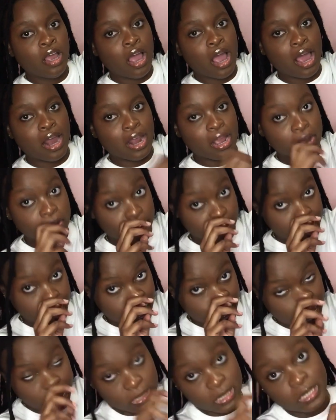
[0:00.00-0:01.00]
And I got this
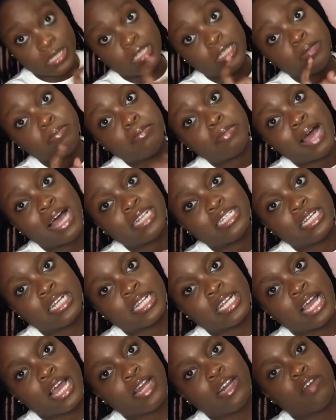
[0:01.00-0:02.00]
pattern
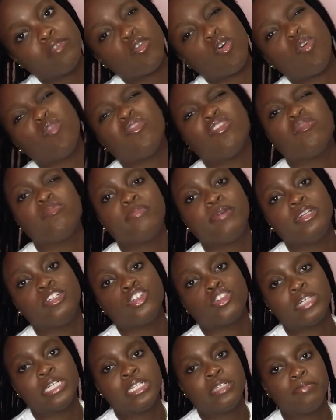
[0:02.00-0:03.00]
kind of off of
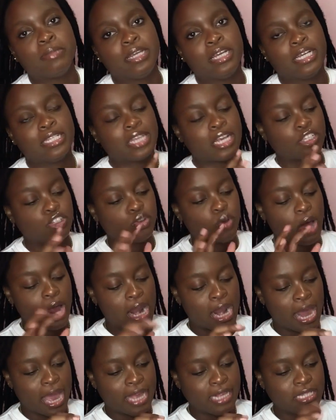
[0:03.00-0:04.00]
Pinterest because I saw a
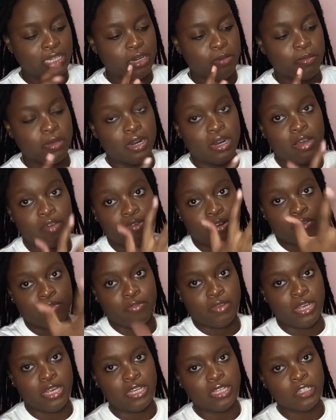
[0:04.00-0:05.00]
light in the middle of a
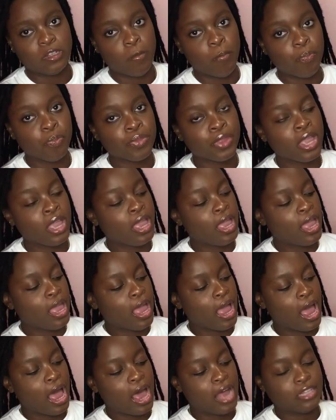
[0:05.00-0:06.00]
vase
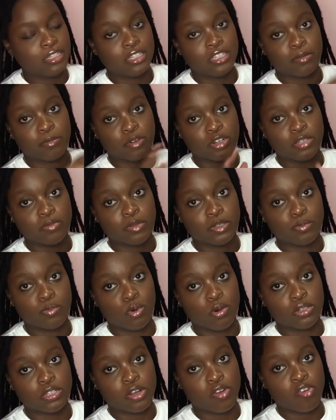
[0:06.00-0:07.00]
and some Christmas
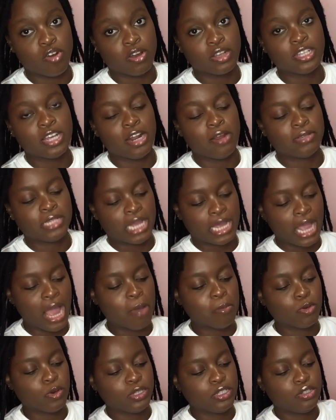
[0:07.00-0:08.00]
balls are wrong. And I was like,
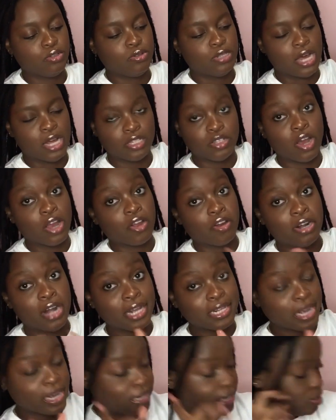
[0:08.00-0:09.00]
I'm going to do that. So I got that
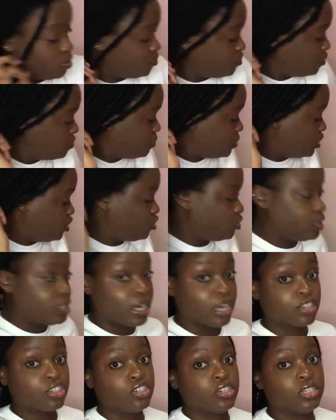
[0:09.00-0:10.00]
idea for Pinterest
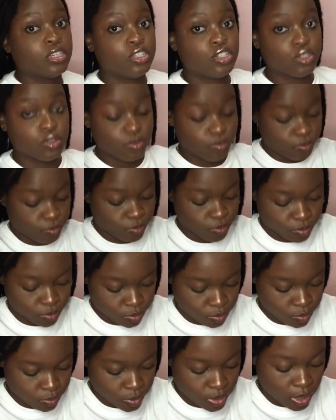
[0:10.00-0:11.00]
actually. So
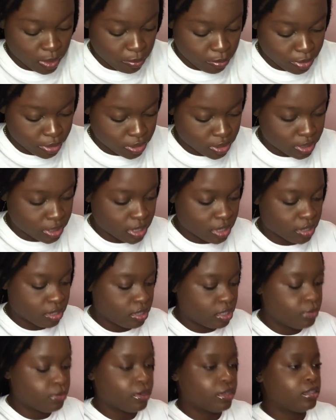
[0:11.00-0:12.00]
Pinterest is a good
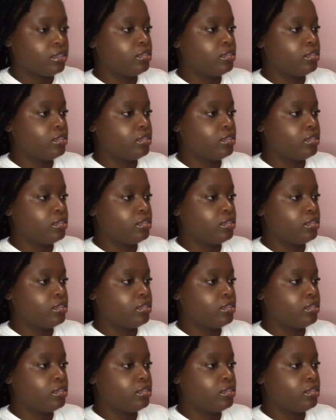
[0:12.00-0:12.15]
spot.